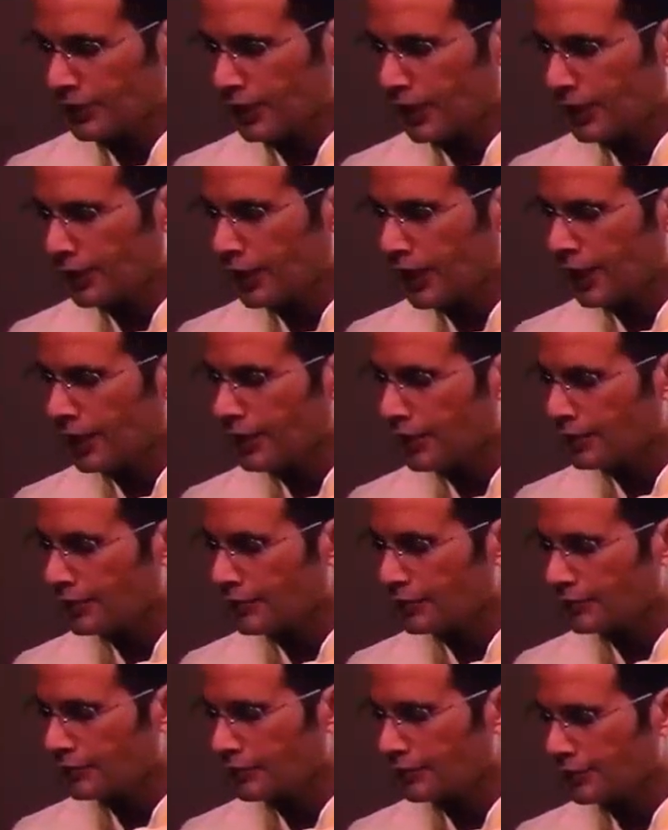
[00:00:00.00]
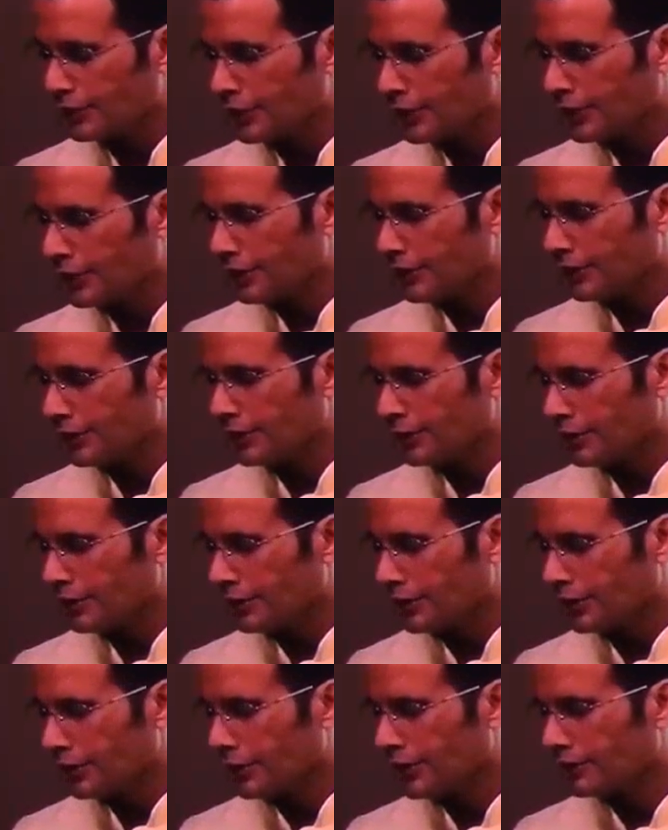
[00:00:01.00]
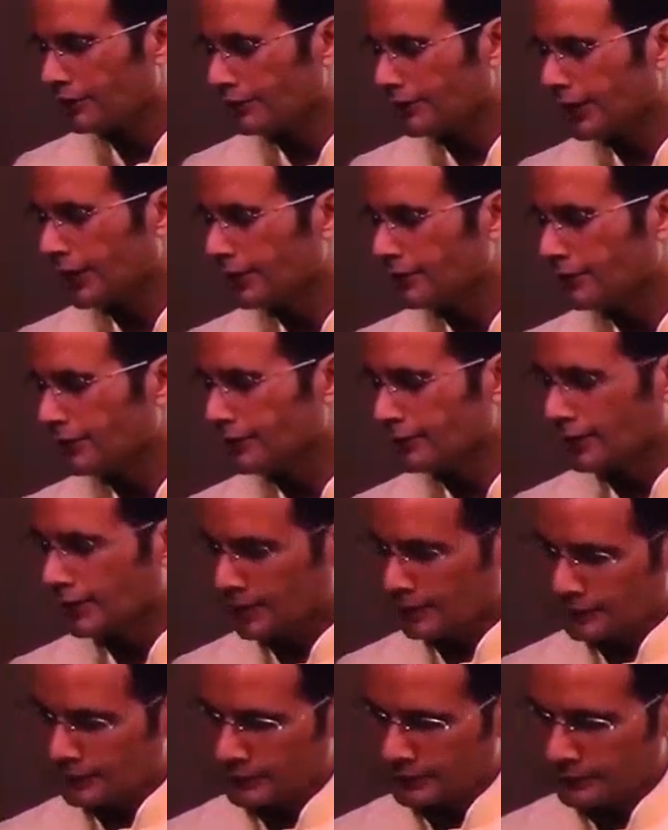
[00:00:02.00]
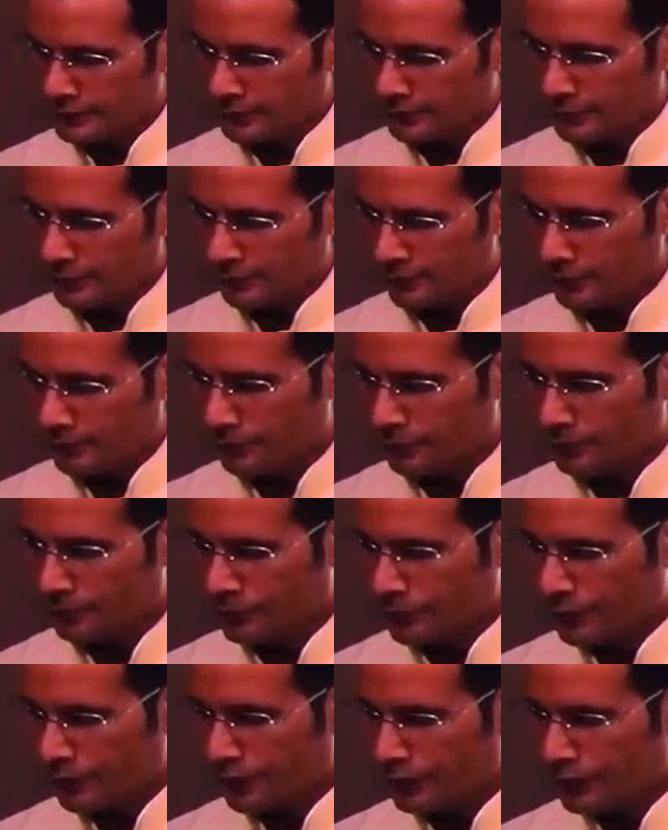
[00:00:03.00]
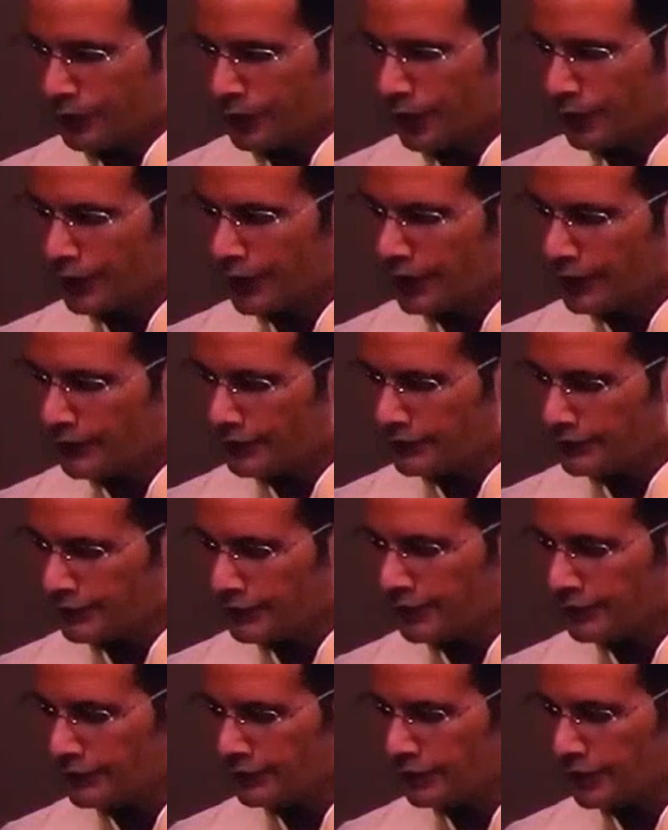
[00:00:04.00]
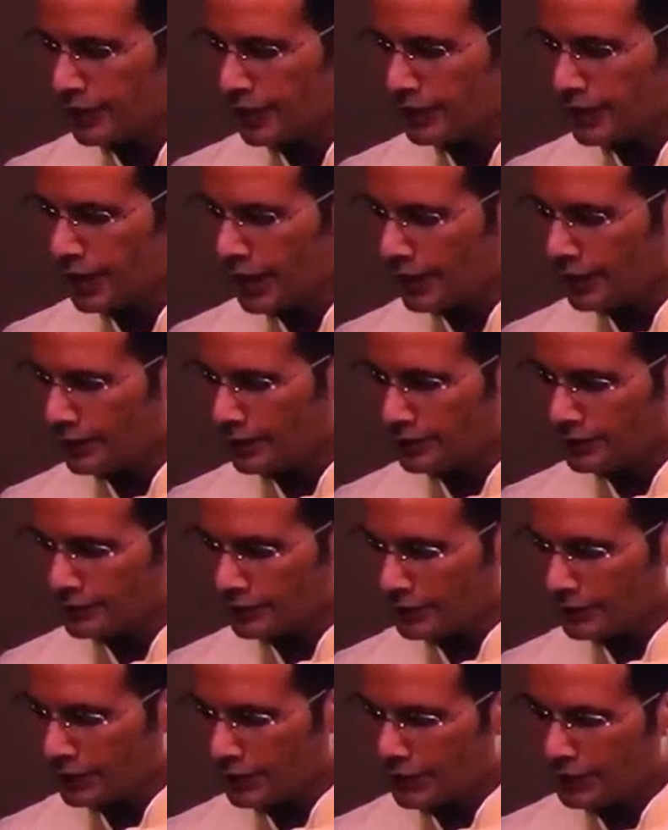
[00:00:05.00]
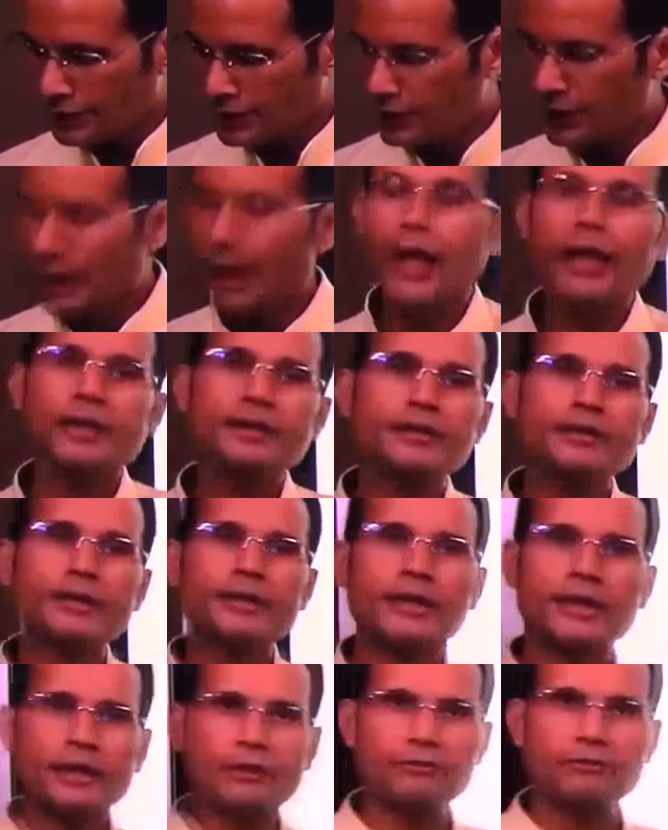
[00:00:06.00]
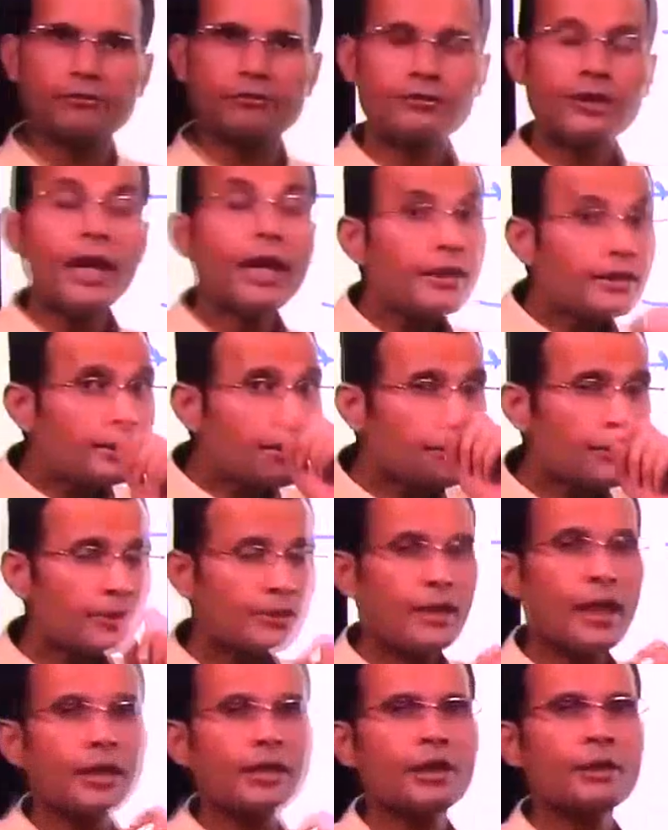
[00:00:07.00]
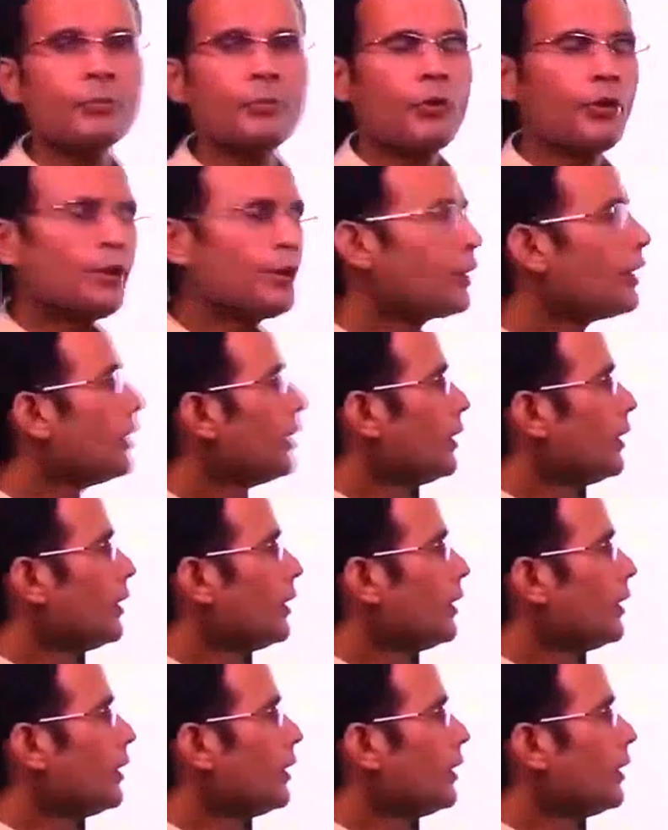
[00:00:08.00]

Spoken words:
anions inside the cells. there are excess anions in the ICF. That is our starting point.